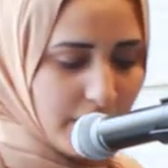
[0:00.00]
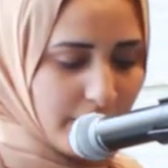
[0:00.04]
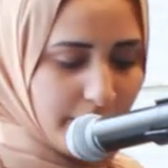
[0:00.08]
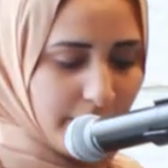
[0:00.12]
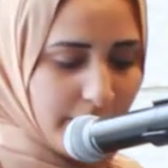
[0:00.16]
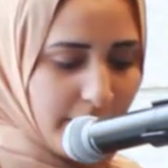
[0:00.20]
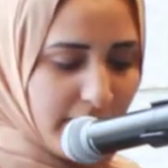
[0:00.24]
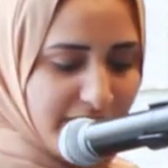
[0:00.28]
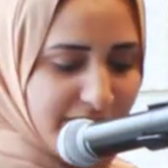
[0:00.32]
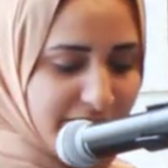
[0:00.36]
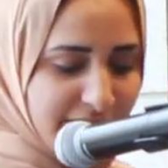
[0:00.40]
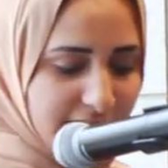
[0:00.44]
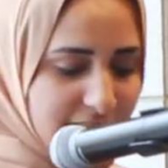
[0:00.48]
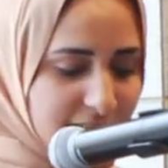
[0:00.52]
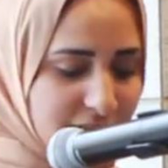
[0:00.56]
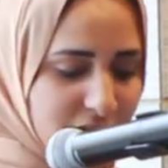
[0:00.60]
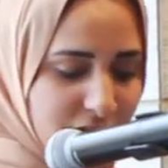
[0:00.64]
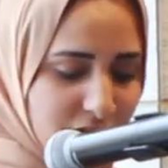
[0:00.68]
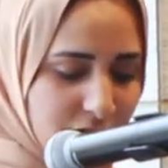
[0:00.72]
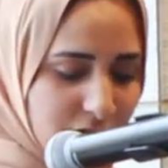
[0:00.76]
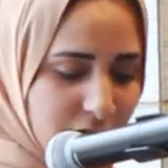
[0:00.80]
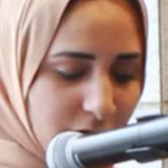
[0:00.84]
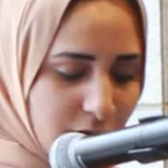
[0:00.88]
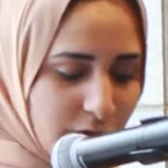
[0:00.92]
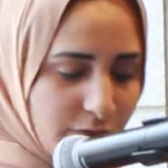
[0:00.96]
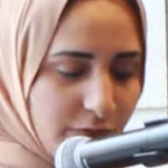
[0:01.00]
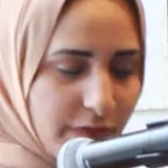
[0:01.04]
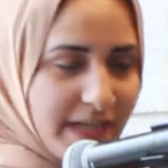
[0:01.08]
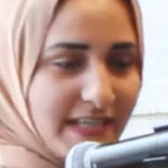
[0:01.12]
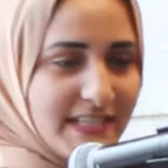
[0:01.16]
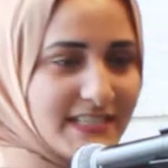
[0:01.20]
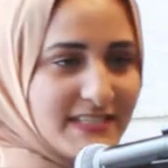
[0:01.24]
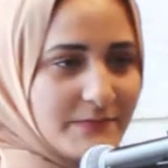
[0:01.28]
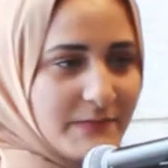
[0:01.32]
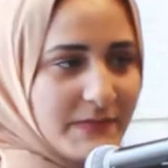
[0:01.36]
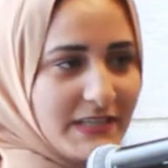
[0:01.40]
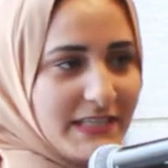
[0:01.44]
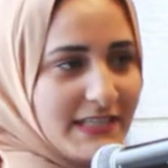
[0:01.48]
My village
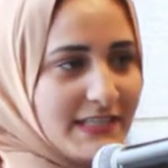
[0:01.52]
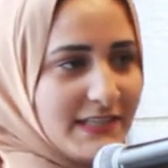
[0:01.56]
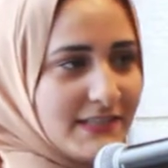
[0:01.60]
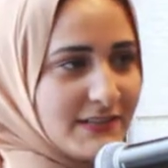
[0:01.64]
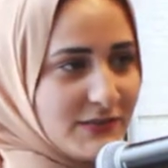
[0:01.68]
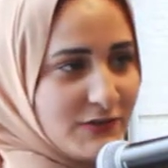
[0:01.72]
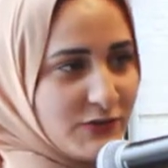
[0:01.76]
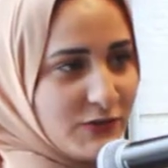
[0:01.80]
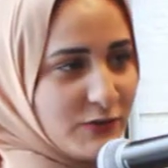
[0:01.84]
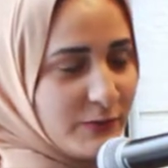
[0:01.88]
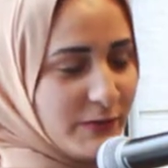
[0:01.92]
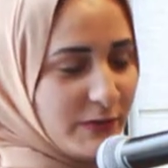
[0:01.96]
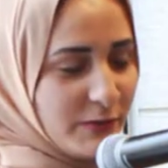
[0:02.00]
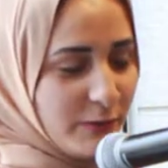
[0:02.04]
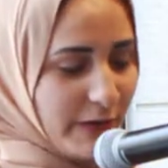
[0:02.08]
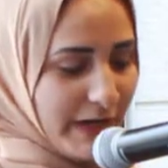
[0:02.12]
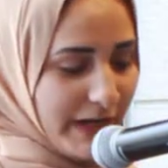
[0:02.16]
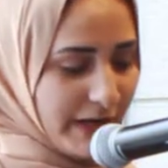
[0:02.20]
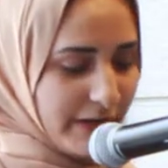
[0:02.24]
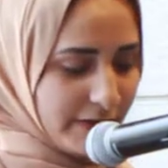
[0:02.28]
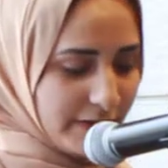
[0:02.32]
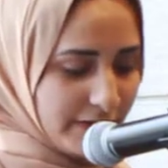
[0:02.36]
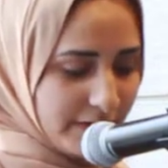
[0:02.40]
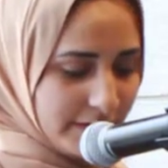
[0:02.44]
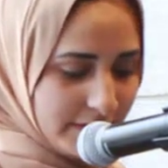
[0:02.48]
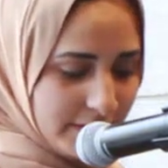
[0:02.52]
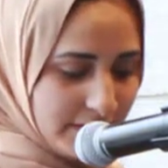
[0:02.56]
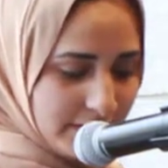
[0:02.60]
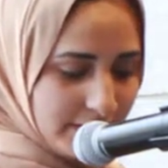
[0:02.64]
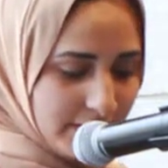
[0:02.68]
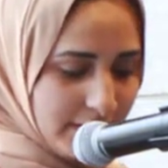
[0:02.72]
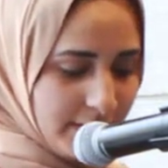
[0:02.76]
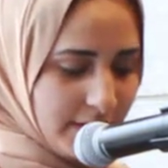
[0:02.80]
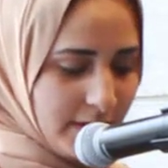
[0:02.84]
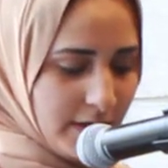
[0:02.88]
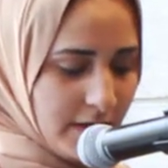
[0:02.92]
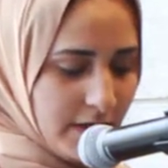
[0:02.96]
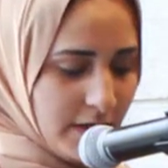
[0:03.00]
raised me to beware
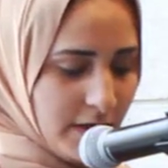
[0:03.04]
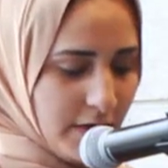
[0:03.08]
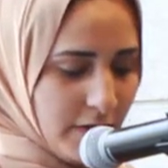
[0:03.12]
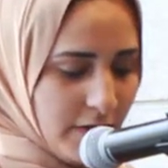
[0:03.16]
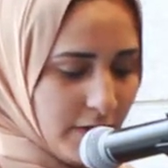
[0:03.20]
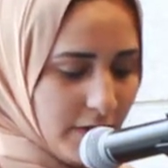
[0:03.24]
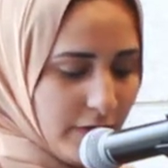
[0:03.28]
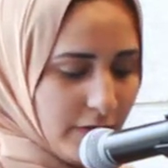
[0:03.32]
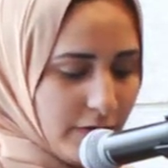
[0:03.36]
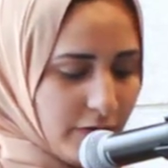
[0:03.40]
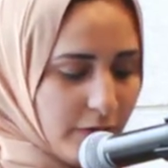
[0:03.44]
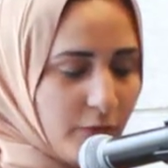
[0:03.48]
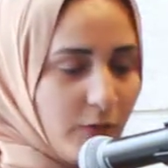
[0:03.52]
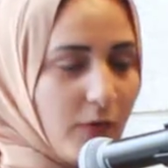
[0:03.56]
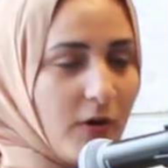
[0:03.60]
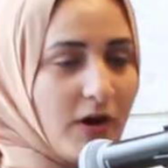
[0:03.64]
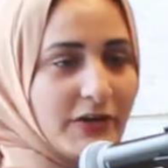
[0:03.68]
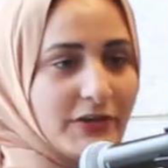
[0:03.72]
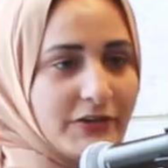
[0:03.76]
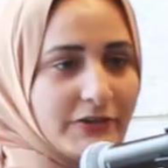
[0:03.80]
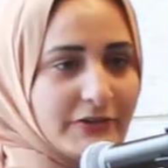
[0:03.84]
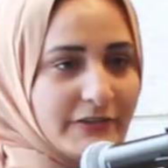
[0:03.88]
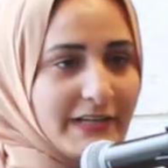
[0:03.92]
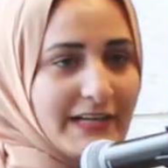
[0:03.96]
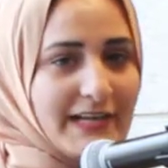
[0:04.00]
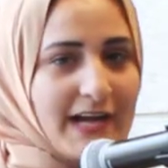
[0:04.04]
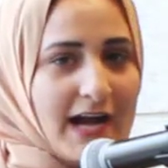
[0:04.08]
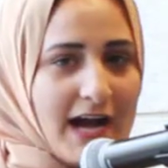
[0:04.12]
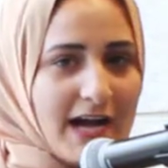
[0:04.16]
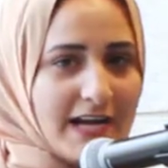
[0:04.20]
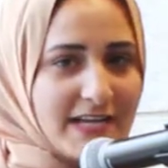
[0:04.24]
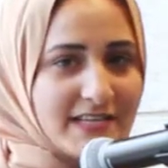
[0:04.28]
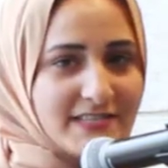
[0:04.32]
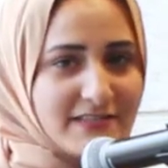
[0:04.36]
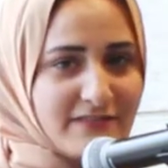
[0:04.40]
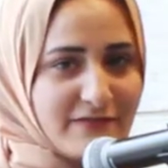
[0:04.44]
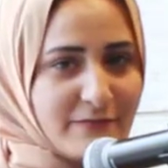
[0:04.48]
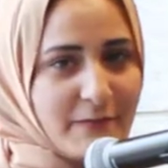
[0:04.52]
the wandering
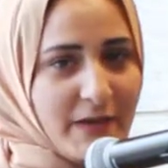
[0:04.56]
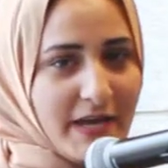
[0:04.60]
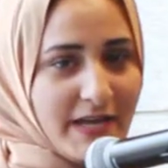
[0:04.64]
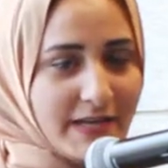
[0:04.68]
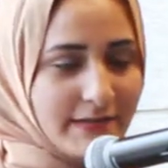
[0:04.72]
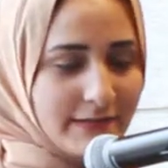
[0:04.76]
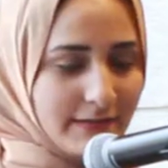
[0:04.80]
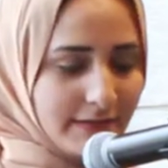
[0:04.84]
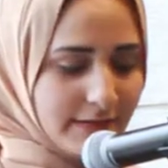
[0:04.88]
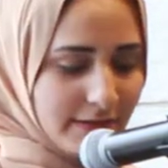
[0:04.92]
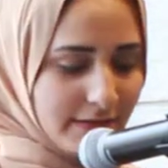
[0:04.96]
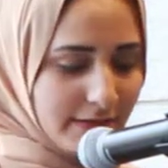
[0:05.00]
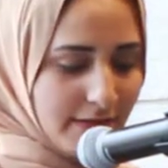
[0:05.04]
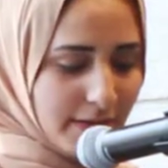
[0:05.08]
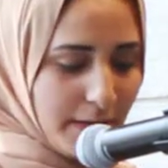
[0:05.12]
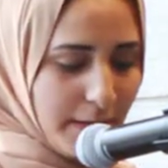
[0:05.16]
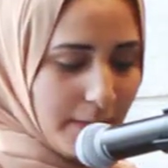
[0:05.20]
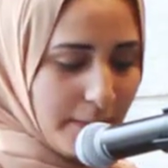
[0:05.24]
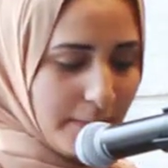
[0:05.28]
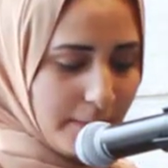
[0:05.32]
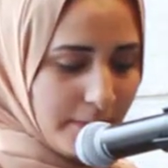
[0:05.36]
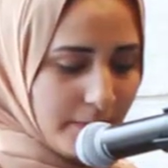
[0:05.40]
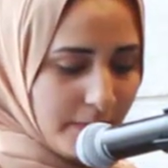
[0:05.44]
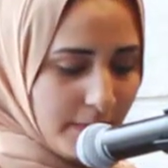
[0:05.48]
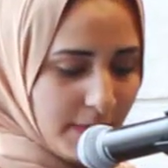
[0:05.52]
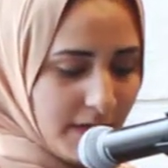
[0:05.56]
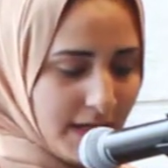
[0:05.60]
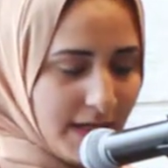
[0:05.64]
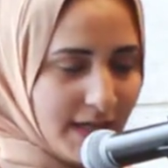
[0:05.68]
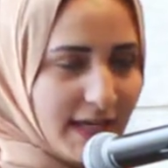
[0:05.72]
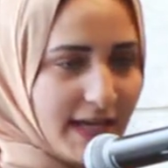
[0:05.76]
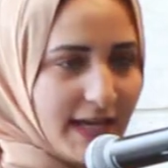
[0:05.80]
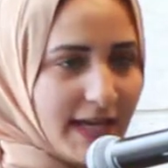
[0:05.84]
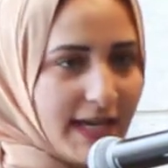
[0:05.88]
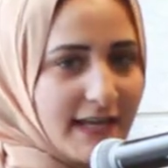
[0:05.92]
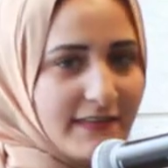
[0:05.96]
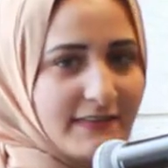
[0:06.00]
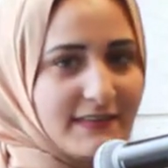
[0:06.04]
eyes of men
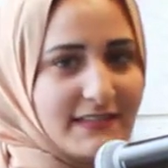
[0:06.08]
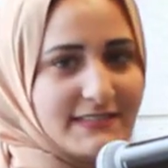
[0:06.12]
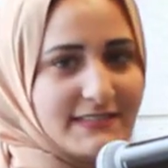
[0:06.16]
and